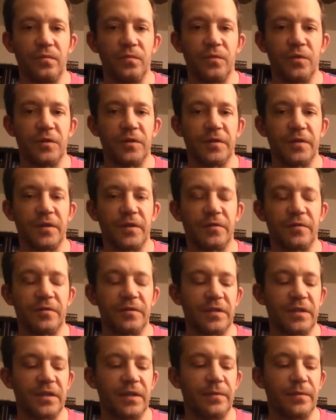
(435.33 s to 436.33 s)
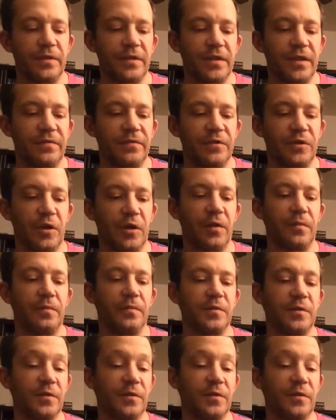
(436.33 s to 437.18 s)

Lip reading: which is also the same as F sharp.